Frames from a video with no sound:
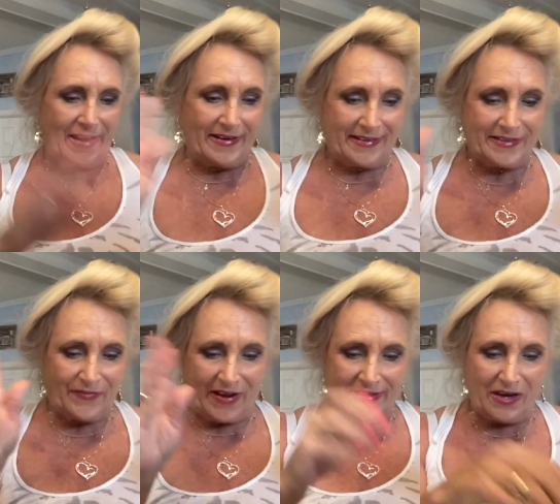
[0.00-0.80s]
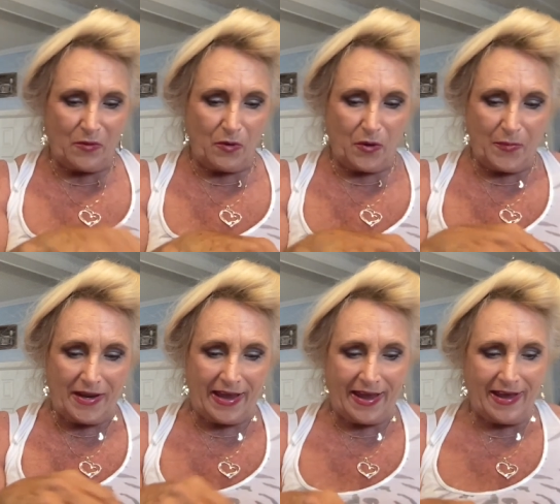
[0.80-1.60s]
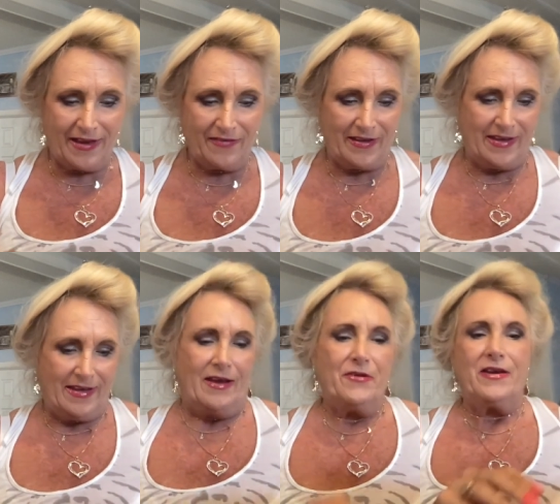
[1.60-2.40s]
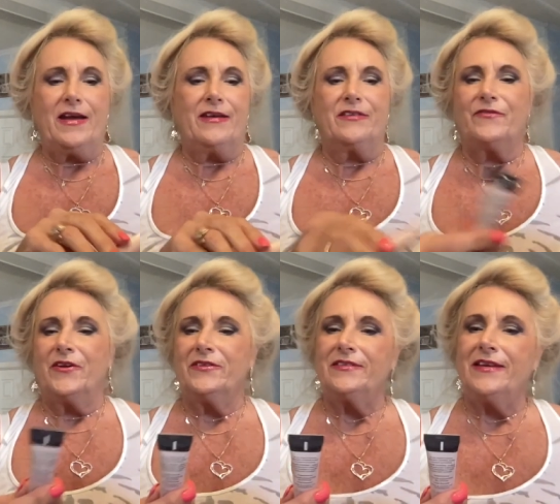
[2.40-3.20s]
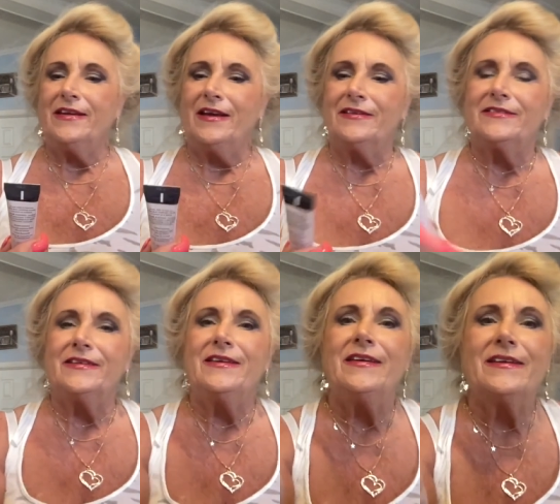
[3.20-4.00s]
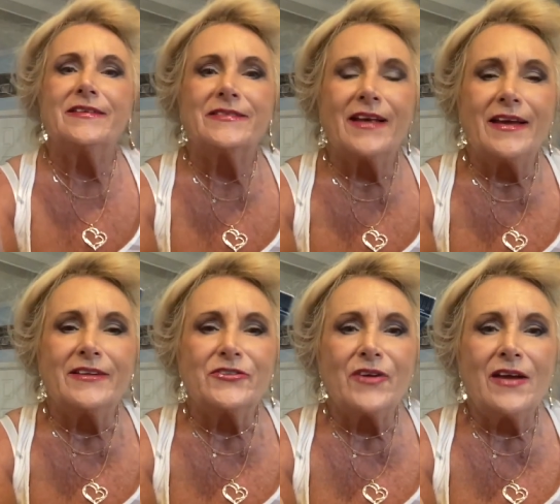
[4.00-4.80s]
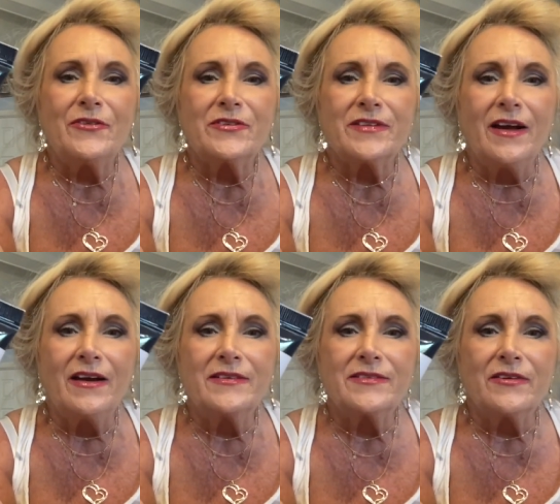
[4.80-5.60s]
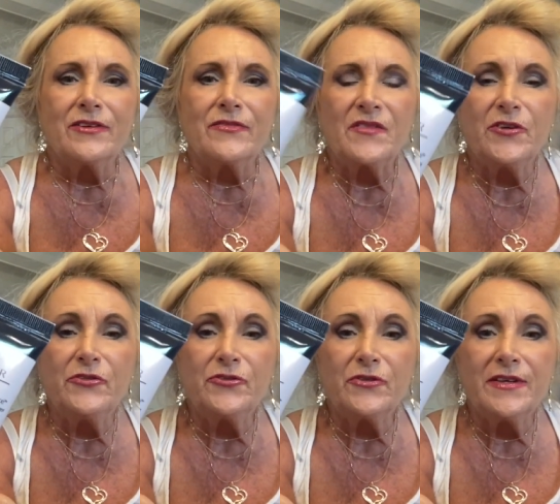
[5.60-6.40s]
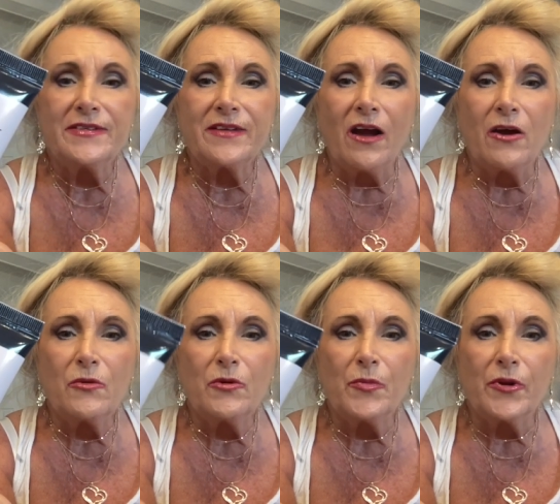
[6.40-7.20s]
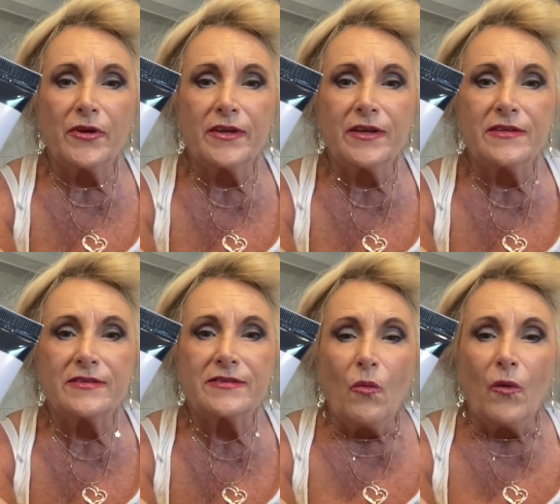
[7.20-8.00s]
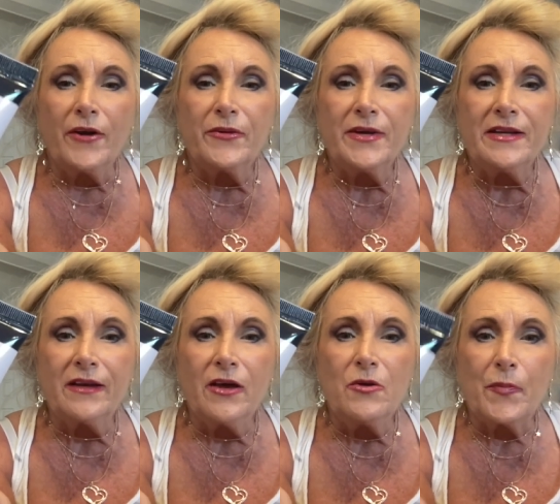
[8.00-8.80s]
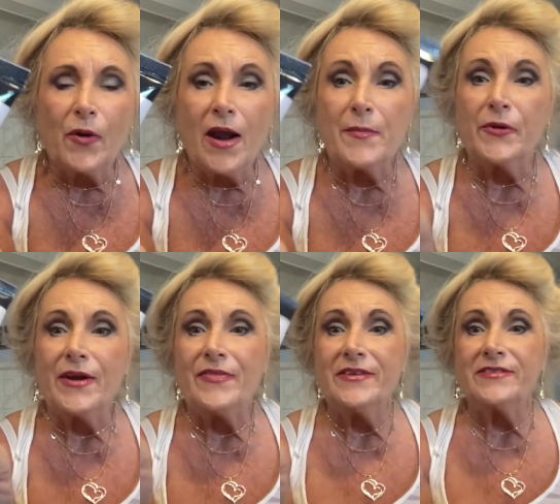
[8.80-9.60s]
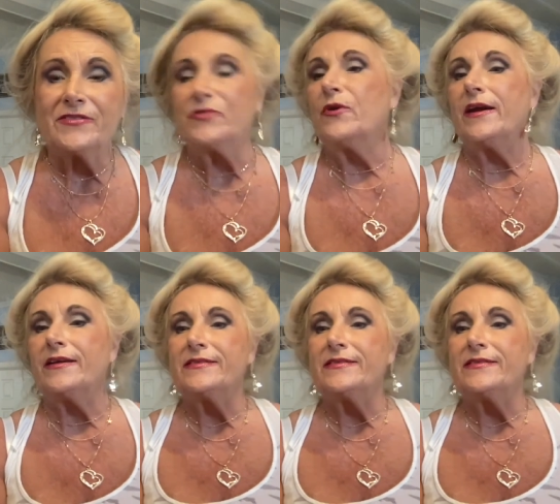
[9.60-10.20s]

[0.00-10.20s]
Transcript: And let's find out what we have. Okay, the first thing I see is a travel size of the Futurist Aqua Brilliance Watery Glow Primer, and this is great.